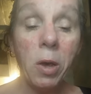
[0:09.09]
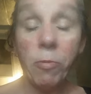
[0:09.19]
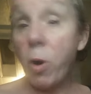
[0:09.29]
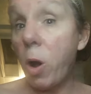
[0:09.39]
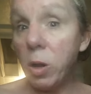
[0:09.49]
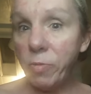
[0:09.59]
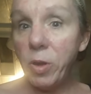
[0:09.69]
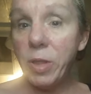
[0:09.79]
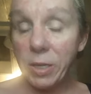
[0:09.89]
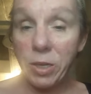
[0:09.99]
For all of
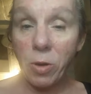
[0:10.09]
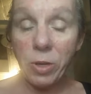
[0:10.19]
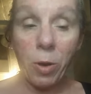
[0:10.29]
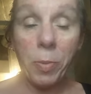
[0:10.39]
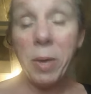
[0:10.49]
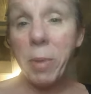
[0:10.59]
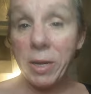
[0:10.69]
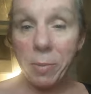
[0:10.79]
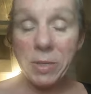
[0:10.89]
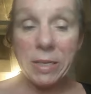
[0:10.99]
you that don't know me, my
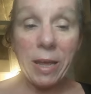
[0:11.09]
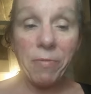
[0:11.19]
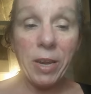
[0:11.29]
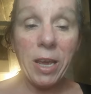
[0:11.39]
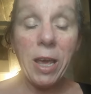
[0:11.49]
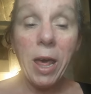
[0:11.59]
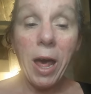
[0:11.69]
name is Stephanie.